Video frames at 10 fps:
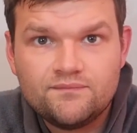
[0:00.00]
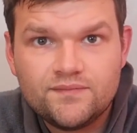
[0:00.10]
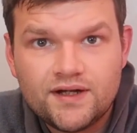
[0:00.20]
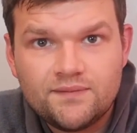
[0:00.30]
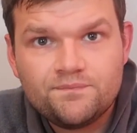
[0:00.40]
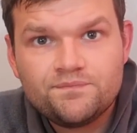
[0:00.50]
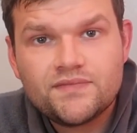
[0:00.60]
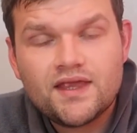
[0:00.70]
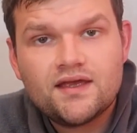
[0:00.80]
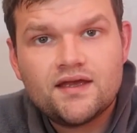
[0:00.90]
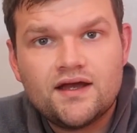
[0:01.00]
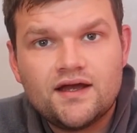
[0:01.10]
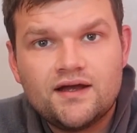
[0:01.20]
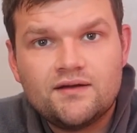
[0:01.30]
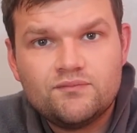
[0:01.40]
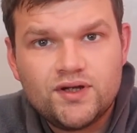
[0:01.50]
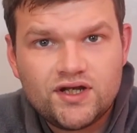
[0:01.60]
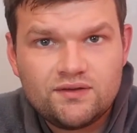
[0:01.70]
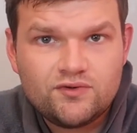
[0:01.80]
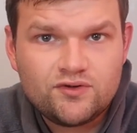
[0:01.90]
but
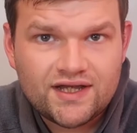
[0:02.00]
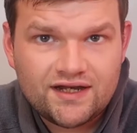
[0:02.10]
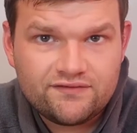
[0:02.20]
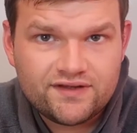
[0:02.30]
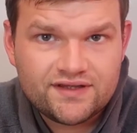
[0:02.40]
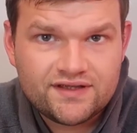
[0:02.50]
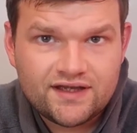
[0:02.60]
burning more calories,